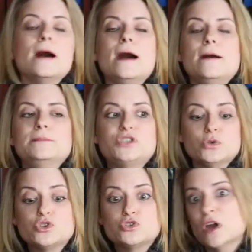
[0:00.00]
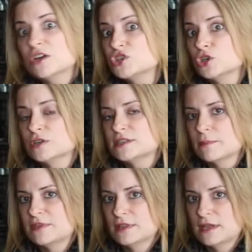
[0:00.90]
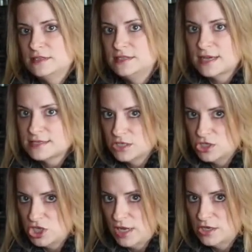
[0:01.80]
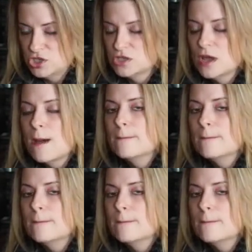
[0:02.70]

So structure is something that doesn't change,